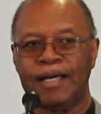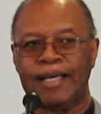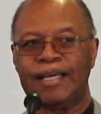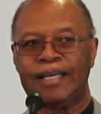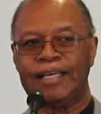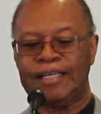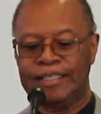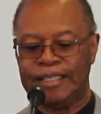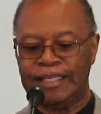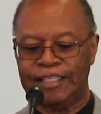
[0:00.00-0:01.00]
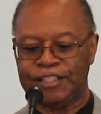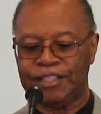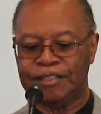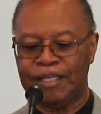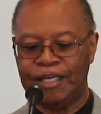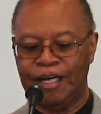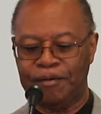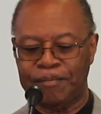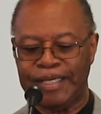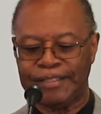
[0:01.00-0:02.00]
It, it, it, shouldn't
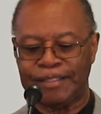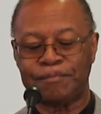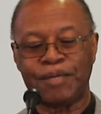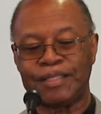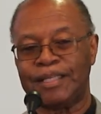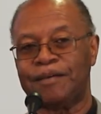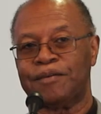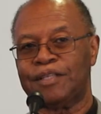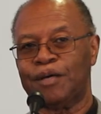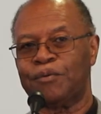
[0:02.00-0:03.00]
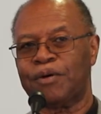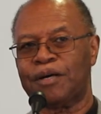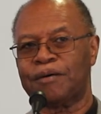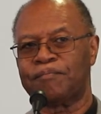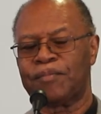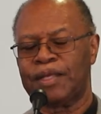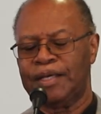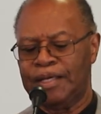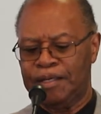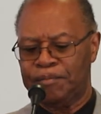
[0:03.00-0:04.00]
have amazed them, but they, they were.
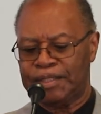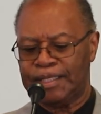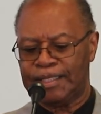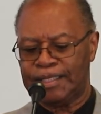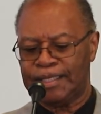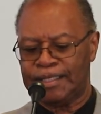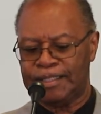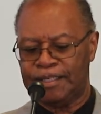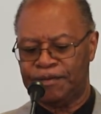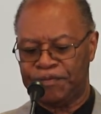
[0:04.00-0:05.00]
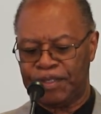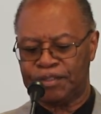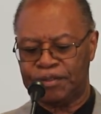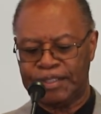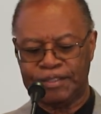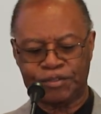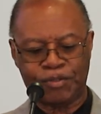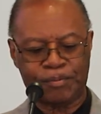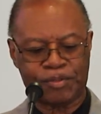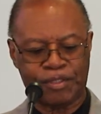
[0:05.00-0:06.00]
But then again, you know, further on in the
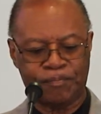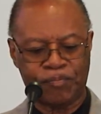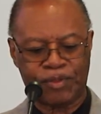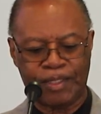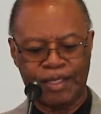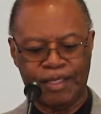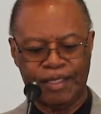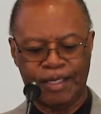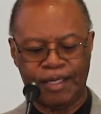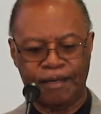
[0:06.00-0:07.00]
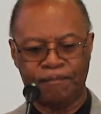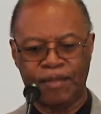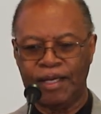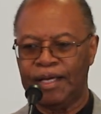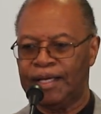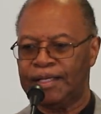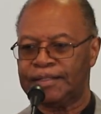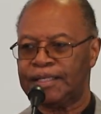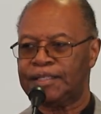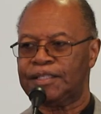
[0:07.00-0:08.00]
scripture, uh,
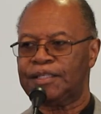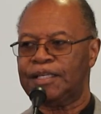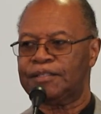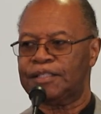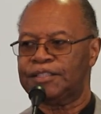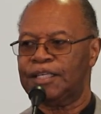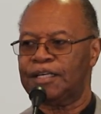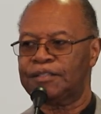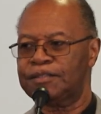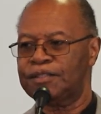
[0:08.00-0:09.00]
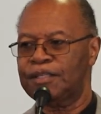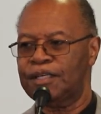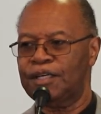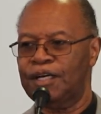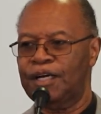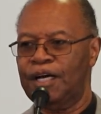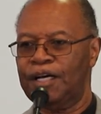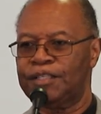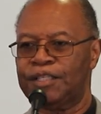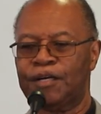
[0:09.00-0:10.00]
it says a young,
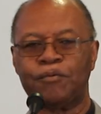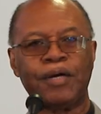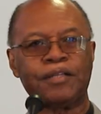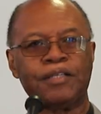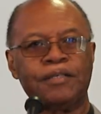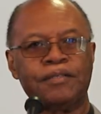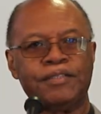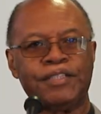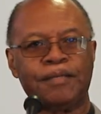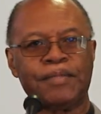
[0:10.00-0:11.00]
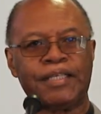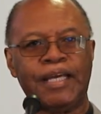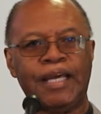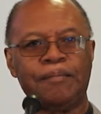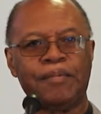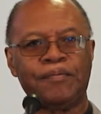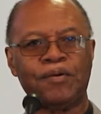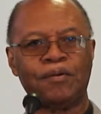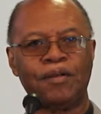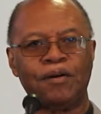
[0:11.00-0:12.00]
a young wealthy gentleman came
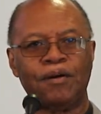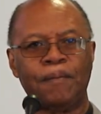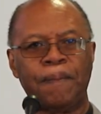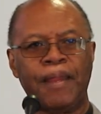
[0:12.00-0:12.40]
before the Lord